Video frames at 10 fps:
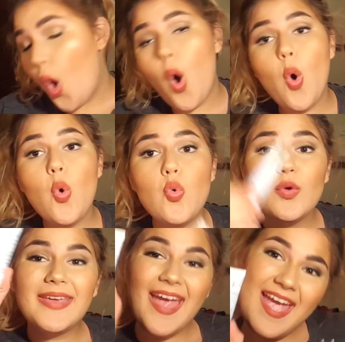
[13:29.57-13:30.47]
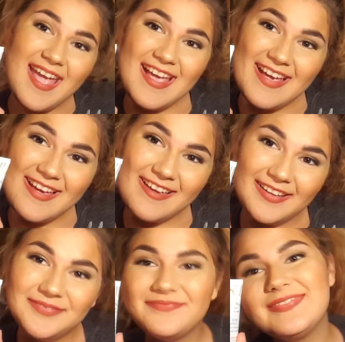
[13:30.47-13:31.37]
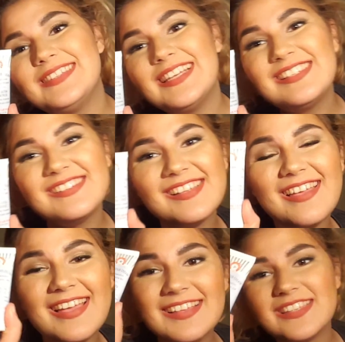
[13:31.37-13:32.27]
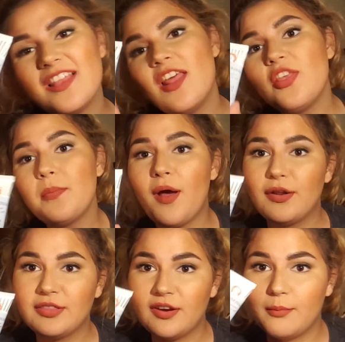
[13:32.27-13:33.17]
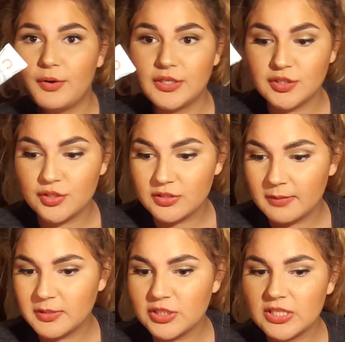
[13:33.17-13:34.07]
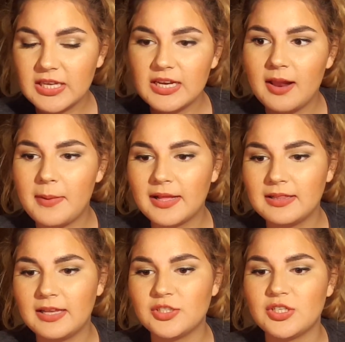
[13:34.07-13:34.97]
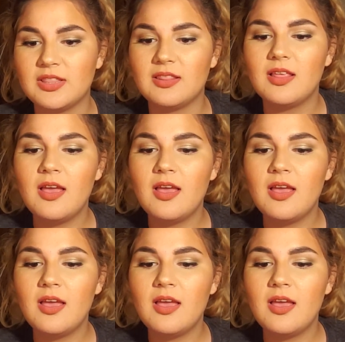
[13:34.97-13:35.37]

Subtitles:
Okay, this is another product that I'm wanting to use up just to get it out of my collection.